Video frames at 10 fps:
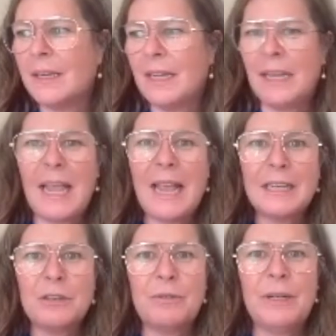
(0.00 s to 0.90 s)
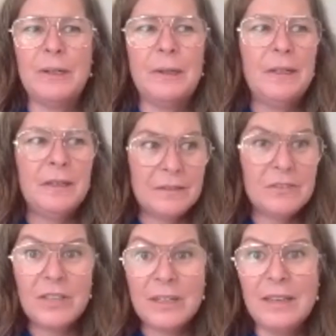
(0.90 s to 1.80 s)
getting angry,
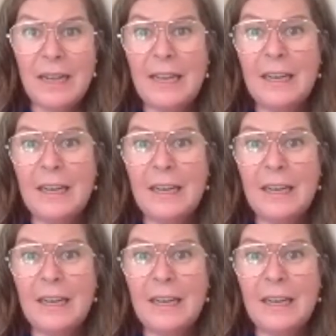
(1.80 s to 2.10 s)
send